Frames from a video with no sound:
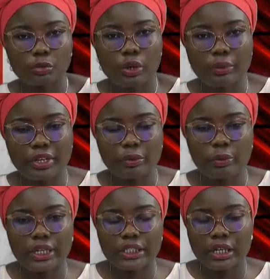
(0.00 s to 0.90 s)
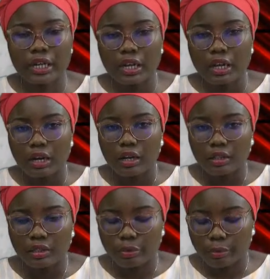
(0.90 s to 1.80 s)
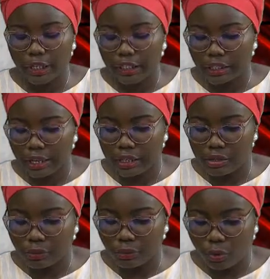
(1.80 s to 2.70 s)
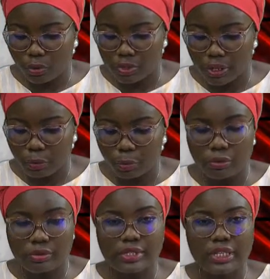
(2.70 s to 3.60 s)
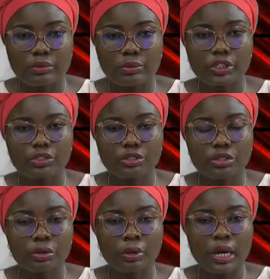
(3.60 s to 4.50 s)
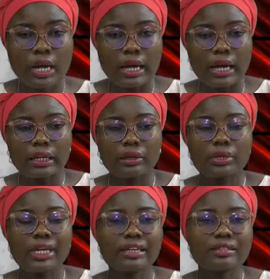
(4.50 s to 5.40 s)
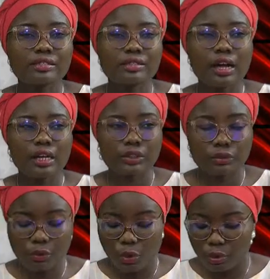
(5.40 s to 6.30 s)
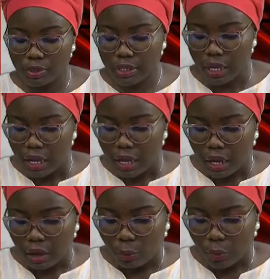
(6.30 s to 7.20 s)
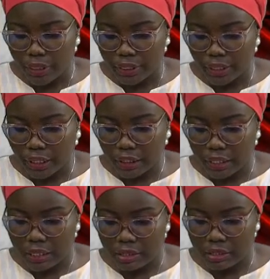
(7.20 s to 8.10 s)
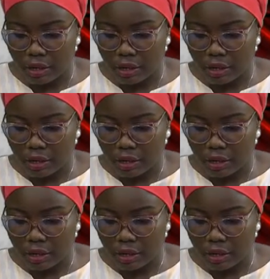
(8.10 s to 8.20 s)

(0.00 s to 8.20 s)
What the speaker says: While we await the remaining guests, of course, I'll proceed with you, and I'll kickstart, of course, with this